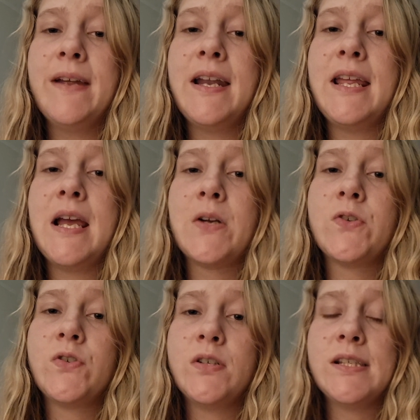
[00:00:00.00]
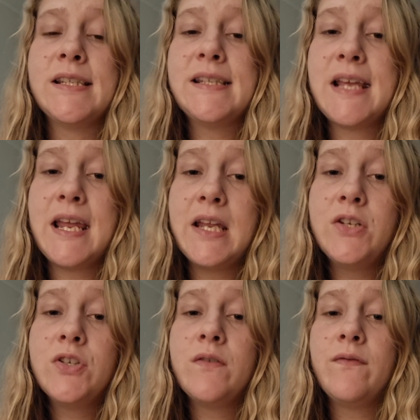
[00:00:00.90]
any extra
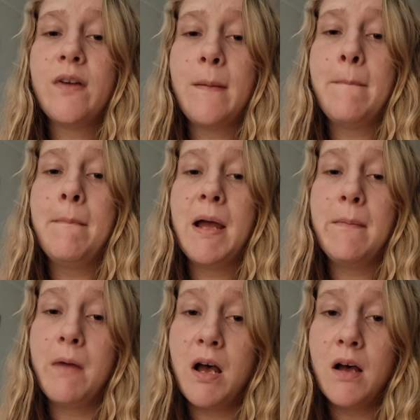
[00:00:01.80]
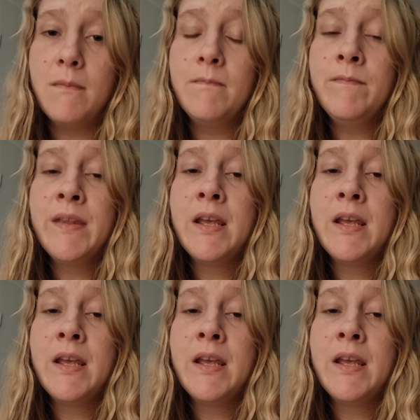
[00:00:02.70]
sage from my mom,